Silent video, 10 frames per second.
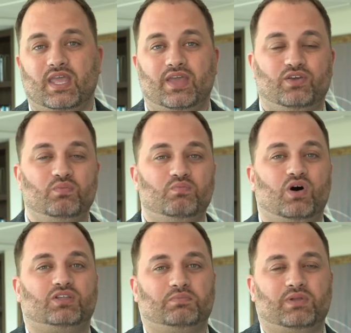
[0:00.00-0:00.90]
if you
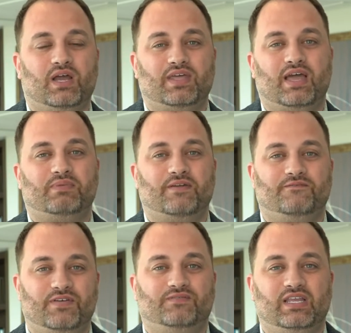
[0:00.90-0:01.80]
multiply that by
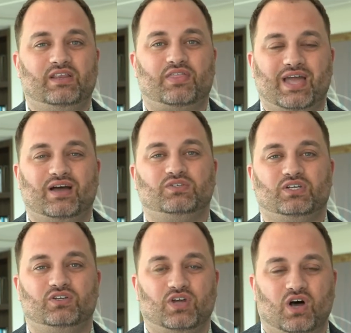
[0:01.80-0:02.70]

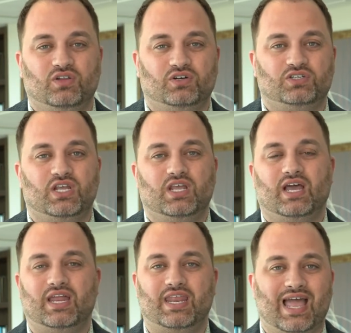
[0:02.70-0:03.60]
$15,000,
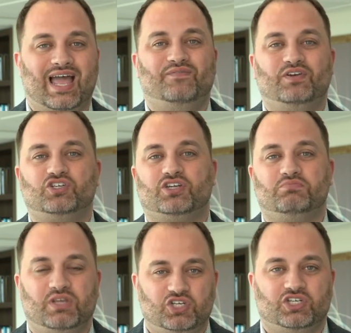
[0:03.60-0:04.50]
an average
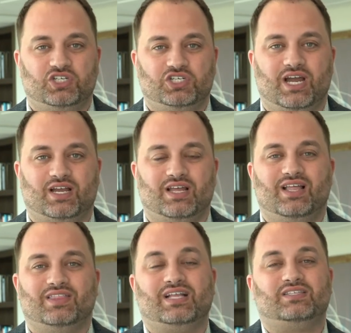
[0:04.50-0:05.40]
commission check,
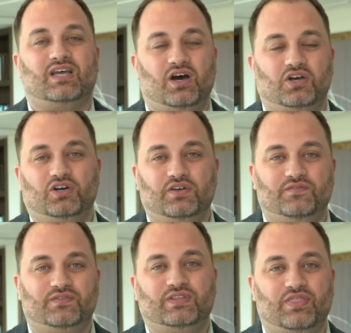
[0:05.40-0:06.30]
that's
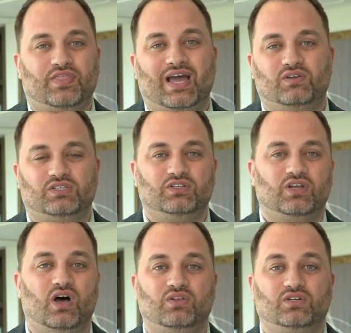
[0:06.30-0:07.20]

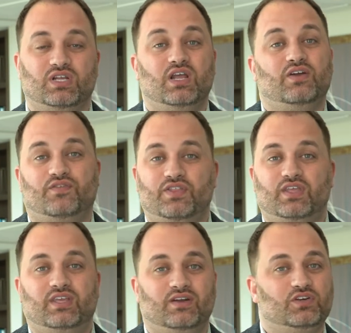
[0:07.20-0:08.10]
$150,000 for the
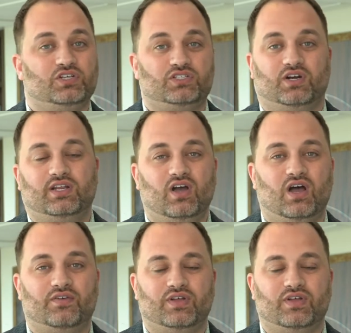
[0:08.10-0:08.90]
year you're starting off.